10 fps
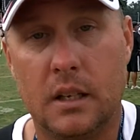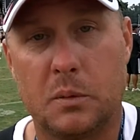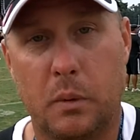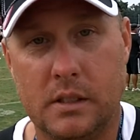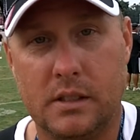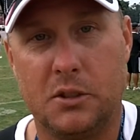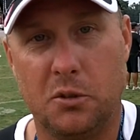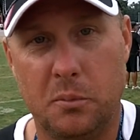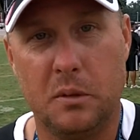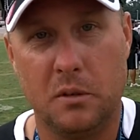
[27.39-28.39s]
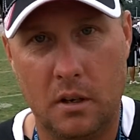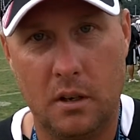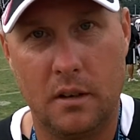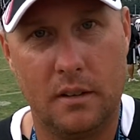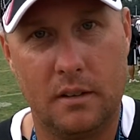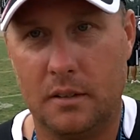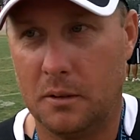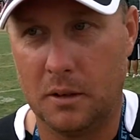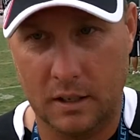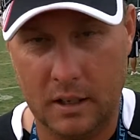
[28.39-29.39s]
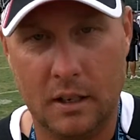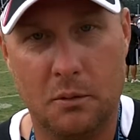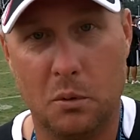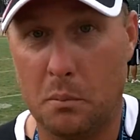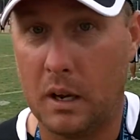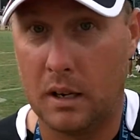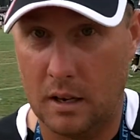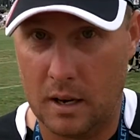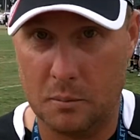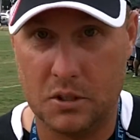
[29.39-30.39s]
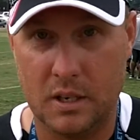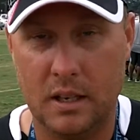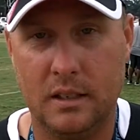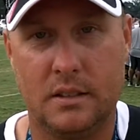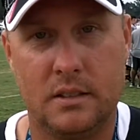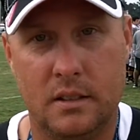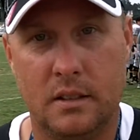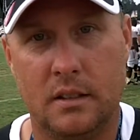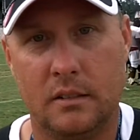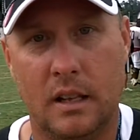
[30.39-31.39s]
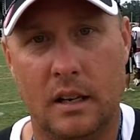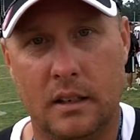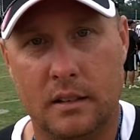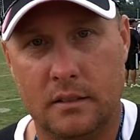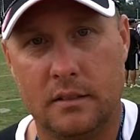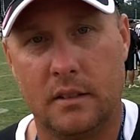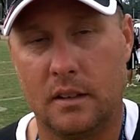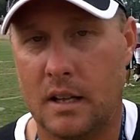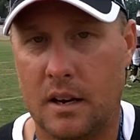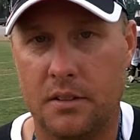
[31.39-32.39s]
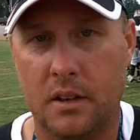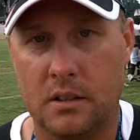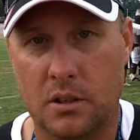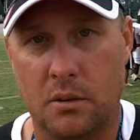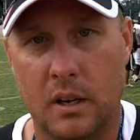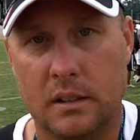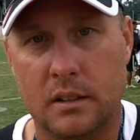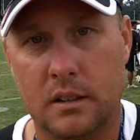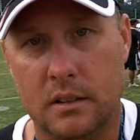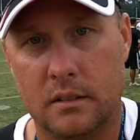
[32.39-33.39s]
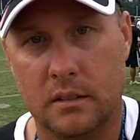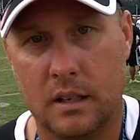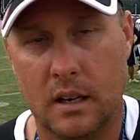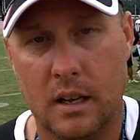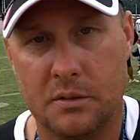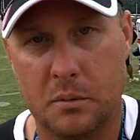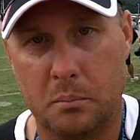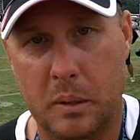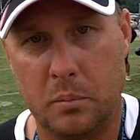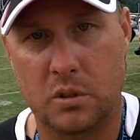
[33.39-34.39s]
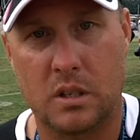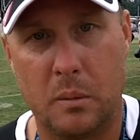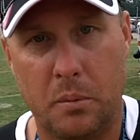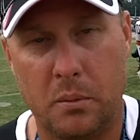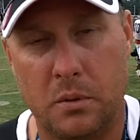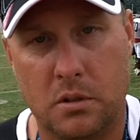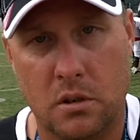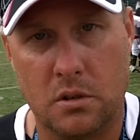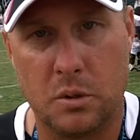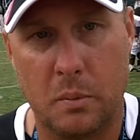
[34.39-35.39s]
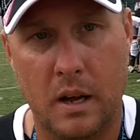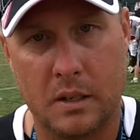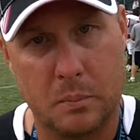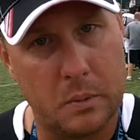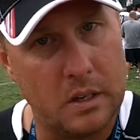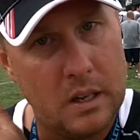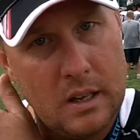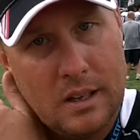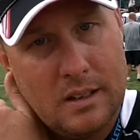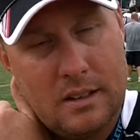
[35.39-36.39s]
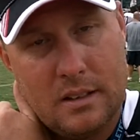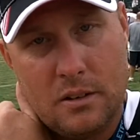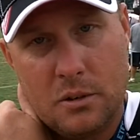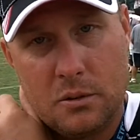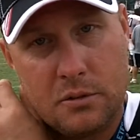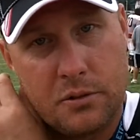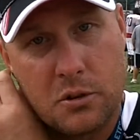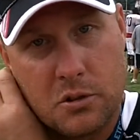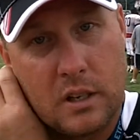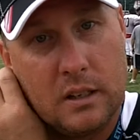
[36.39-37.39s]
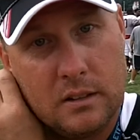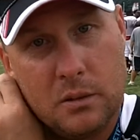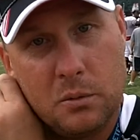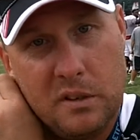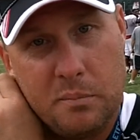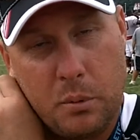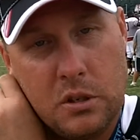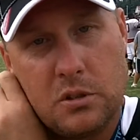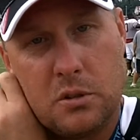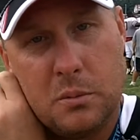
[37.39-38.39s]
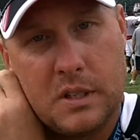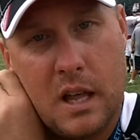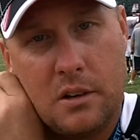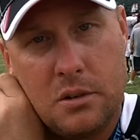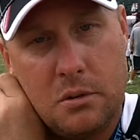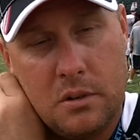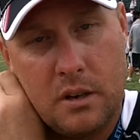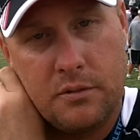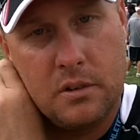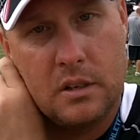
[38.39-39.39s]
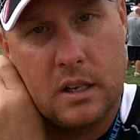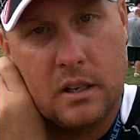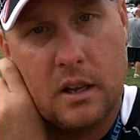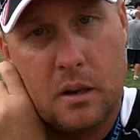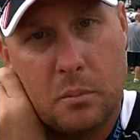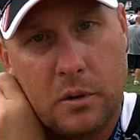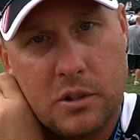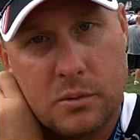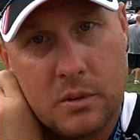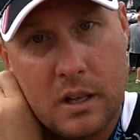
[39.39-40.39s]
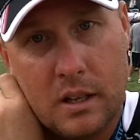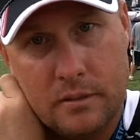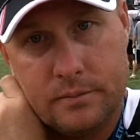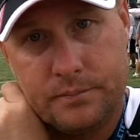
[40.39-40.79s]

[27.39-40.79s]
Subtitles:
Yeah, it's pleasing to me. Again, we're making a lot of mistakes and got to get a lot of things corrected and got to have some people step up at certain spots. But, you know, the first thing that we've preached to them is attitude and effort, and I am pleased with that.